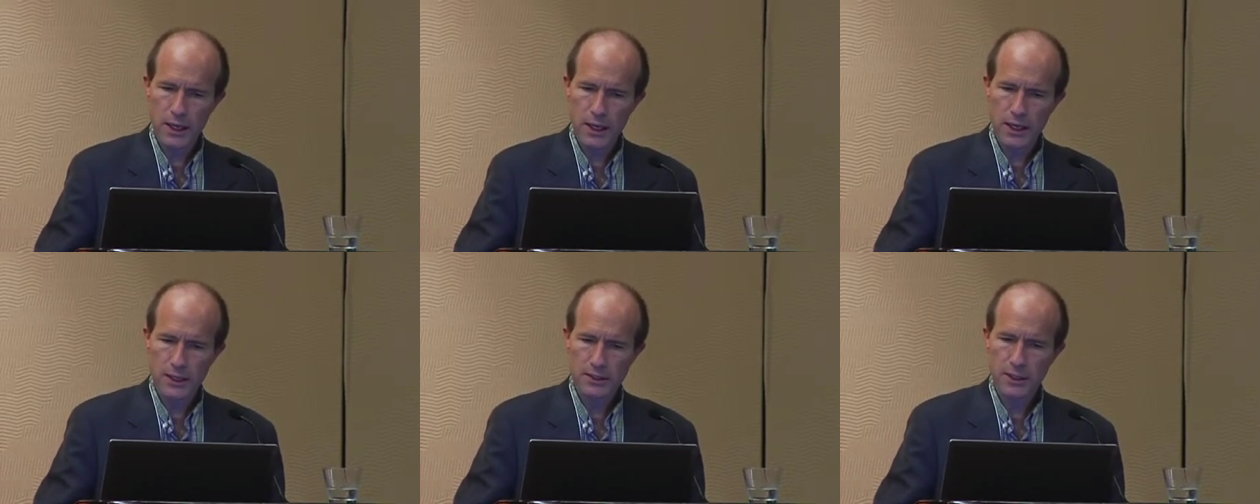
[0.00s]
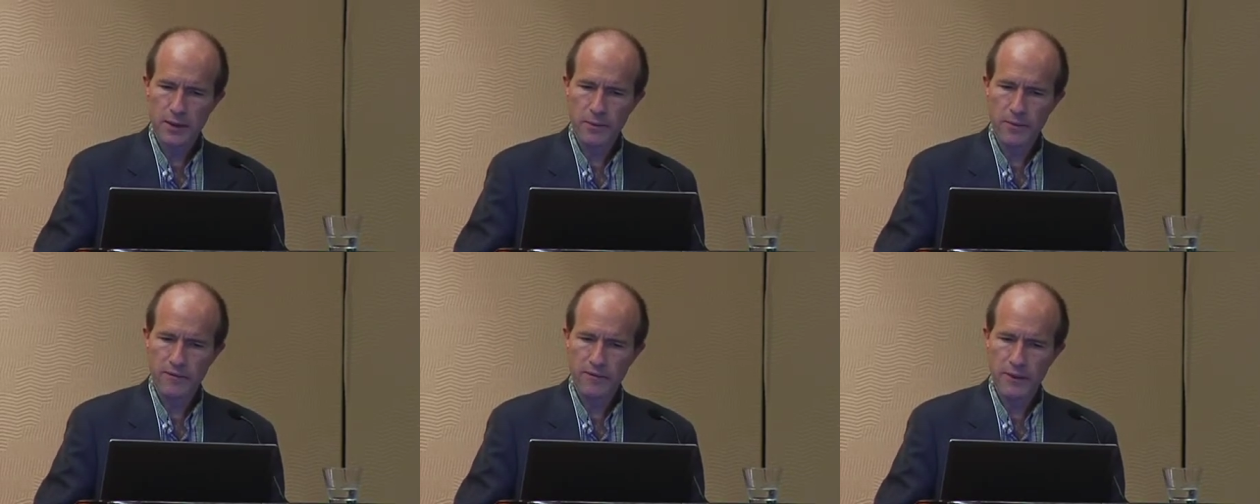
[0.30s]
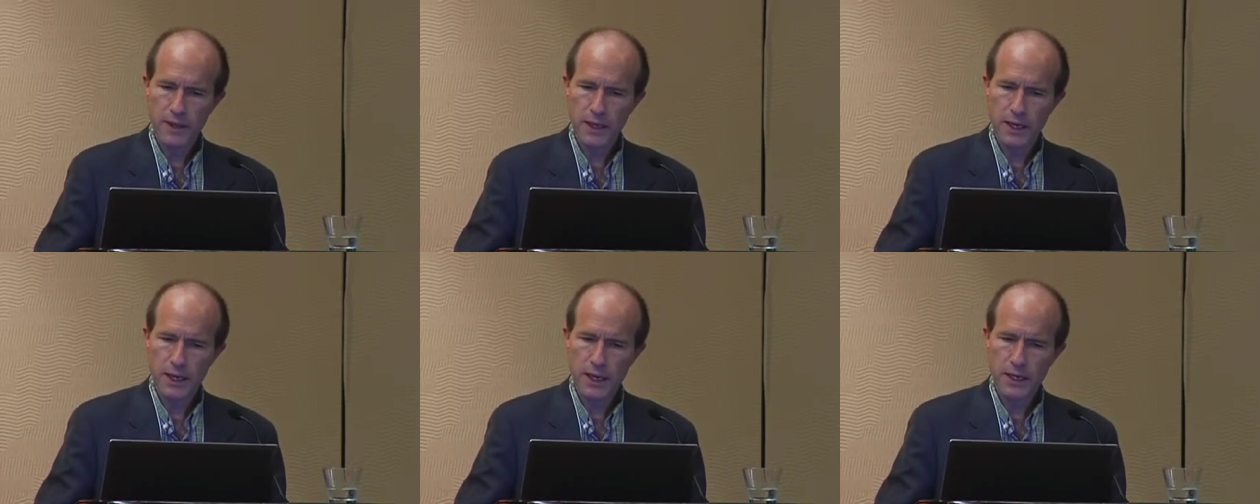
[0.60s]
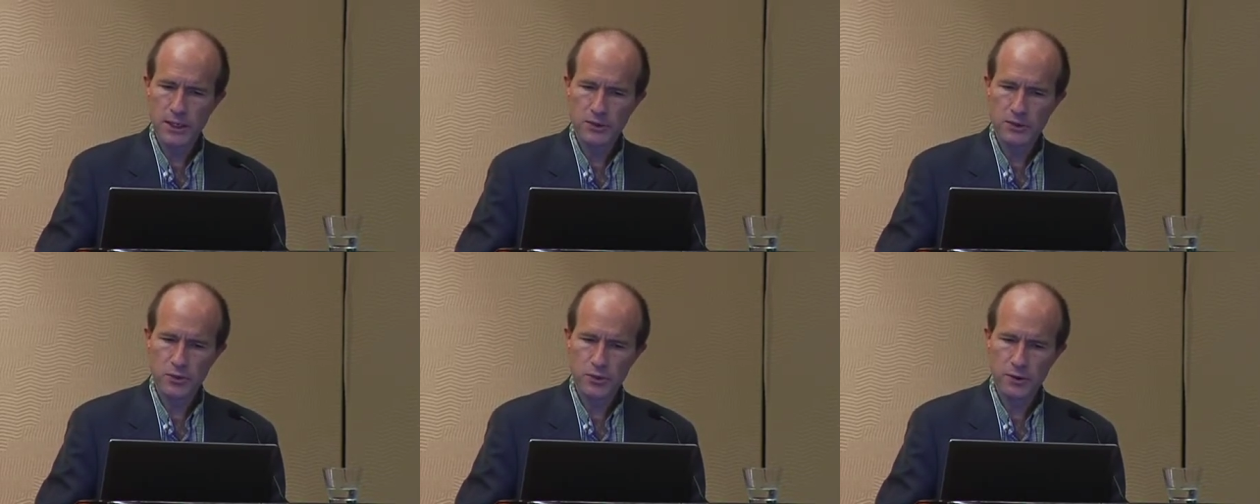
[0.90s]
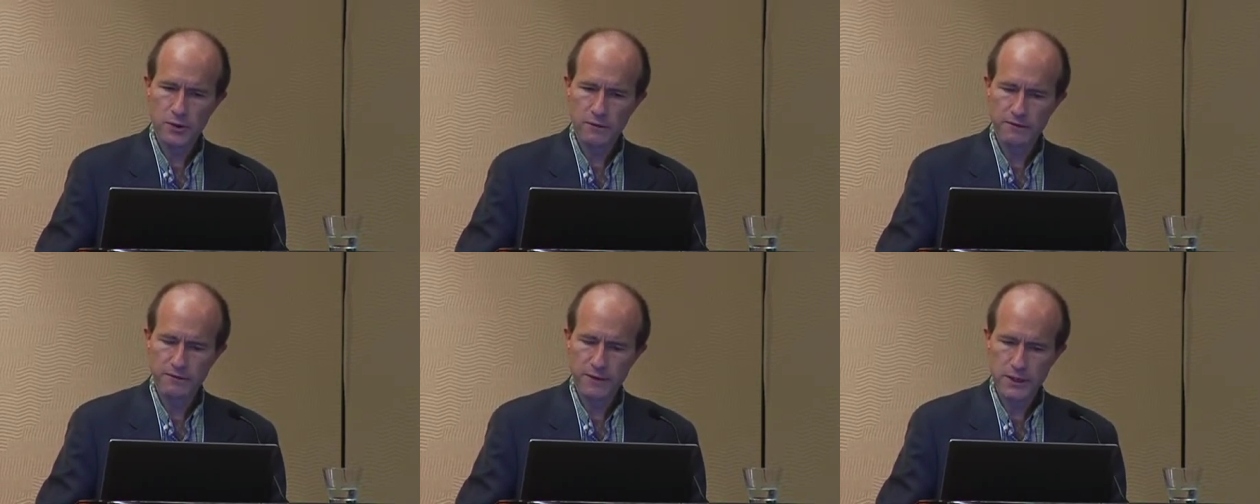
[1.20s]
some of the
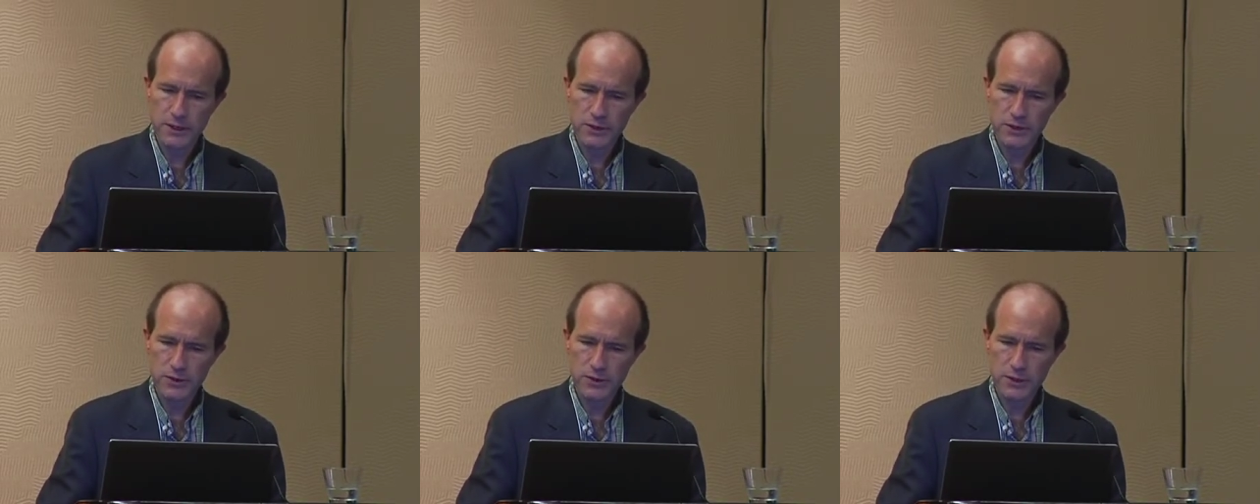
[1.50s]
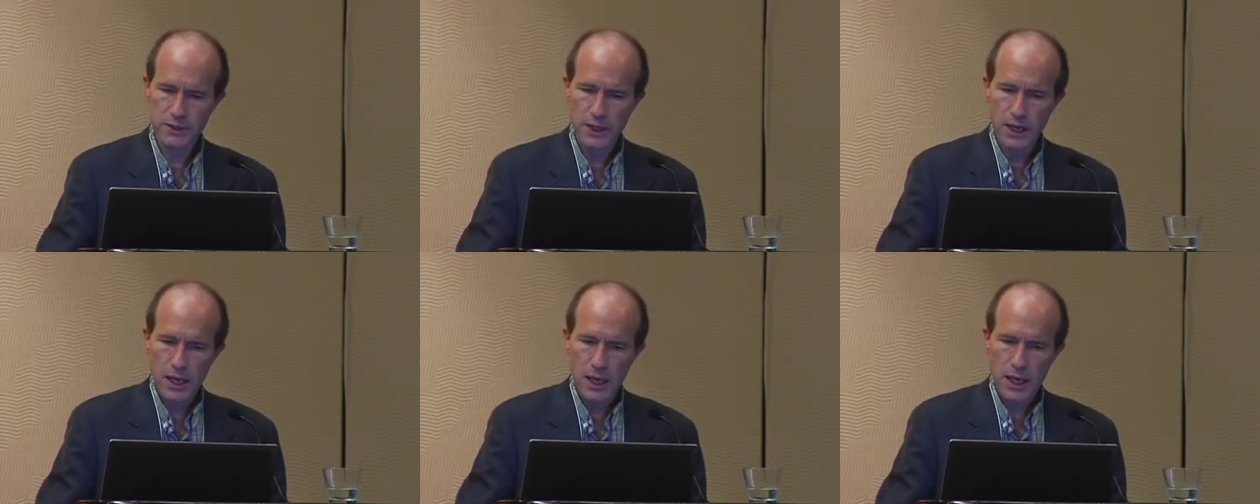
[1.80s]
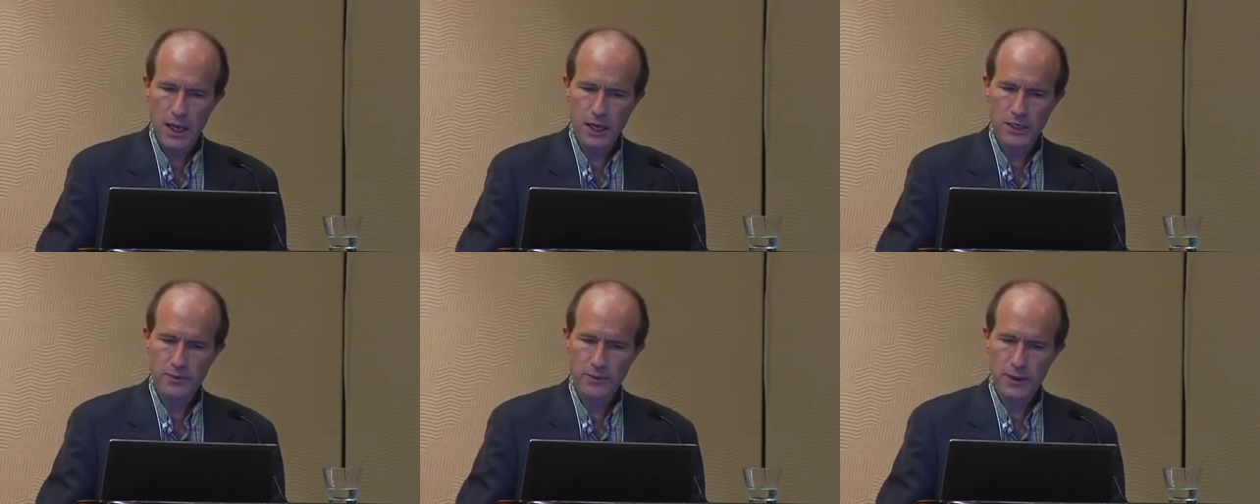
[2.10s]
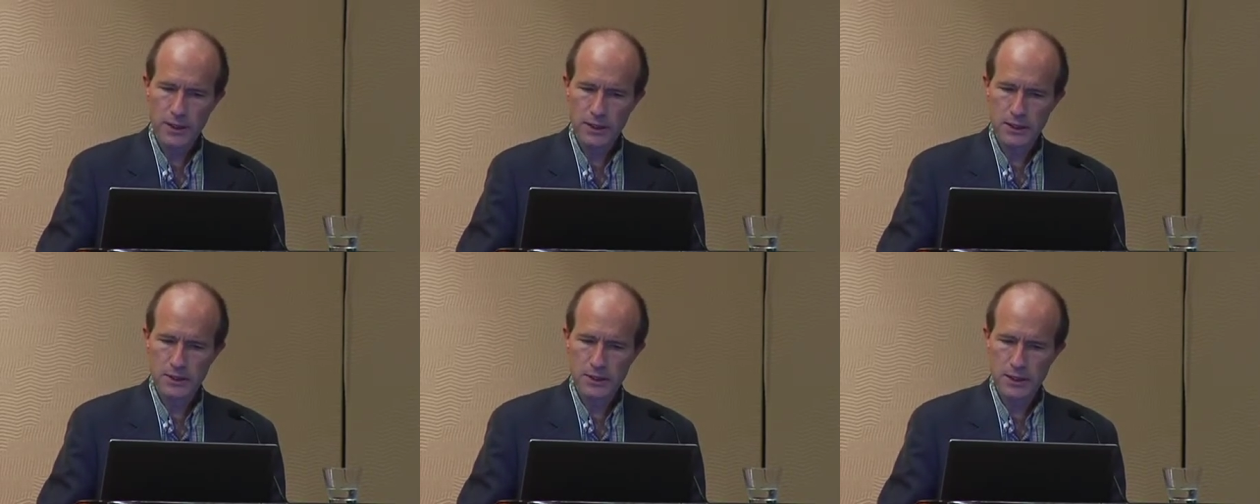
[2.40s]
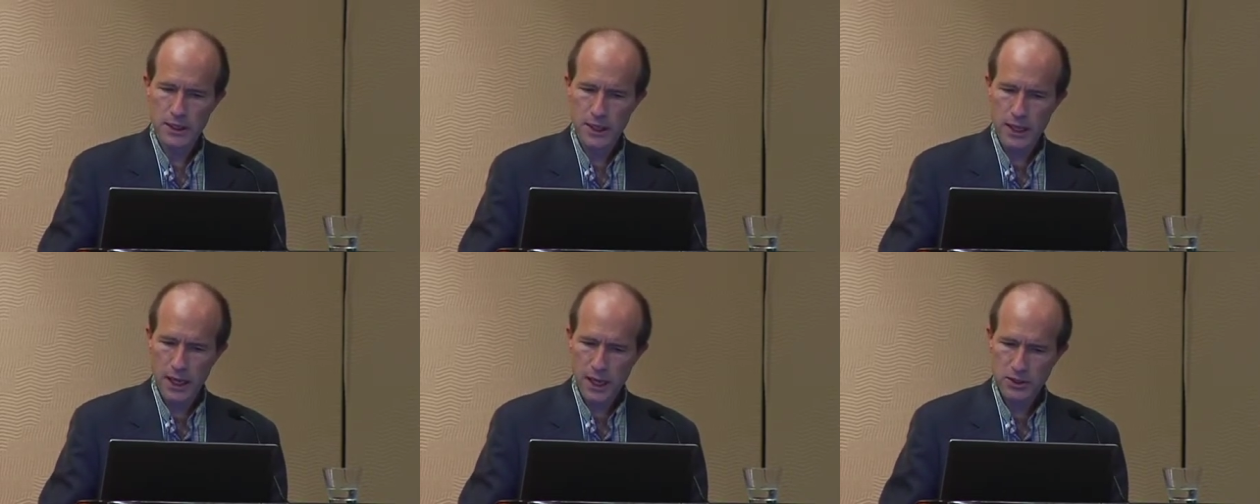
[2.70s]
internal features as well as
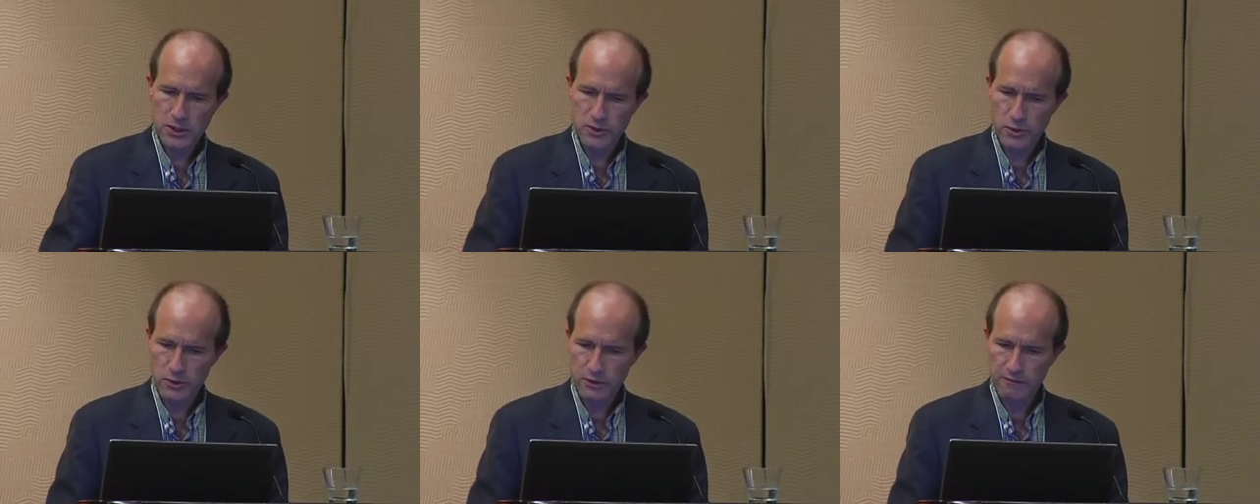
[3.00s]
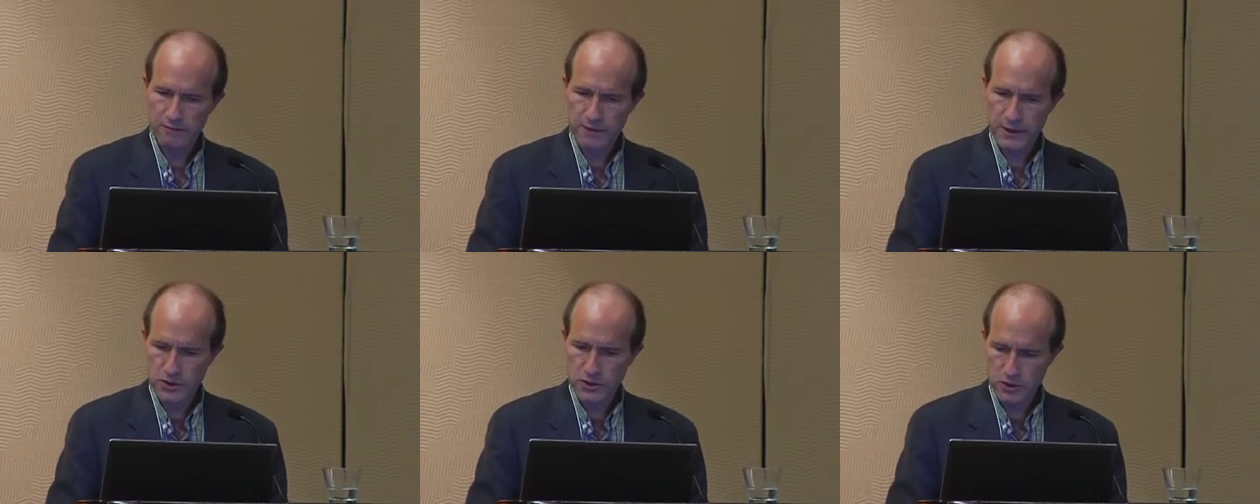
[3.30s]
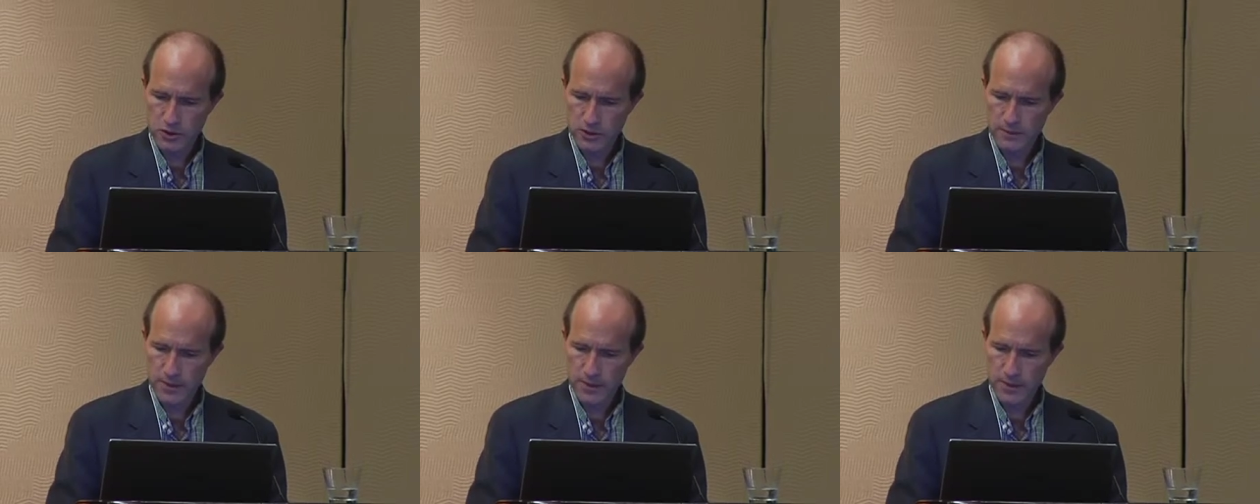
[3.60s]
the external features,